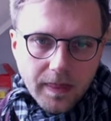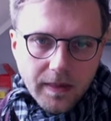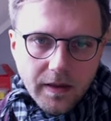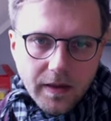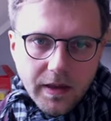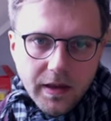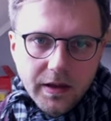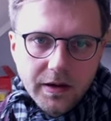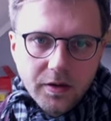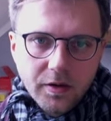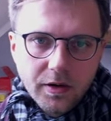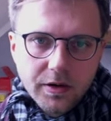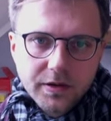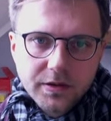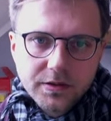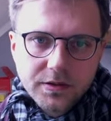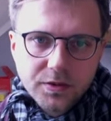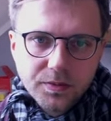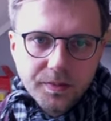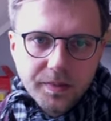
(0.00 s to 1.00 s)
in order
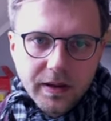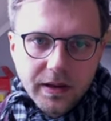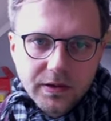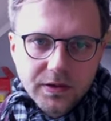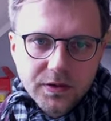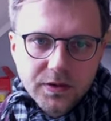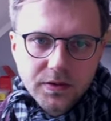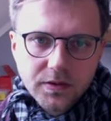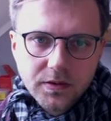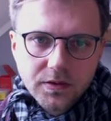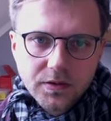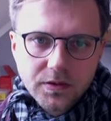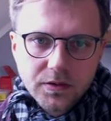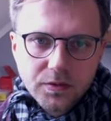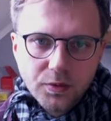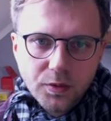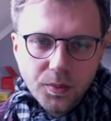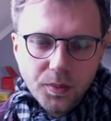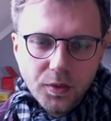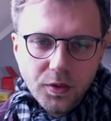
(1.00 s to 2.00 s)
to, to, to
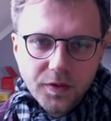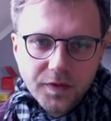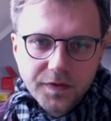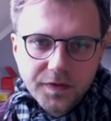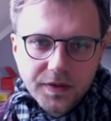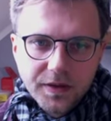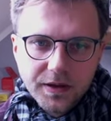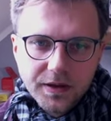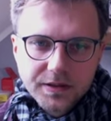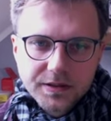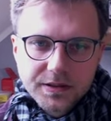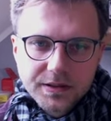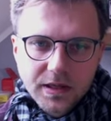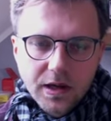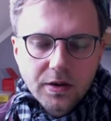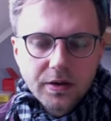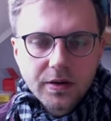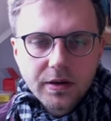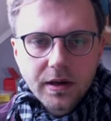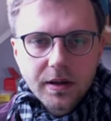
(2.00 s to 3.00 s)
remove these, now
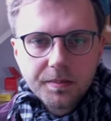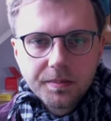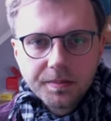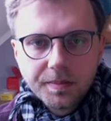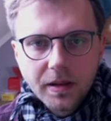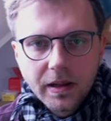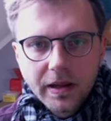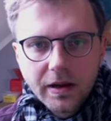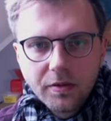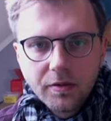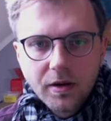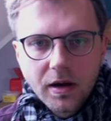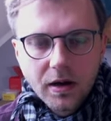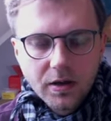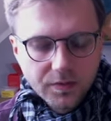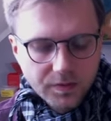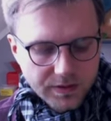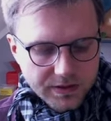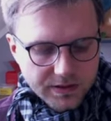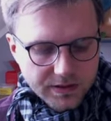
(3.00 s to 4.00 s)
you can play
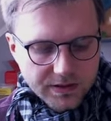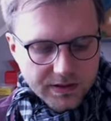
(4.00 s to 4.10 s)
around with the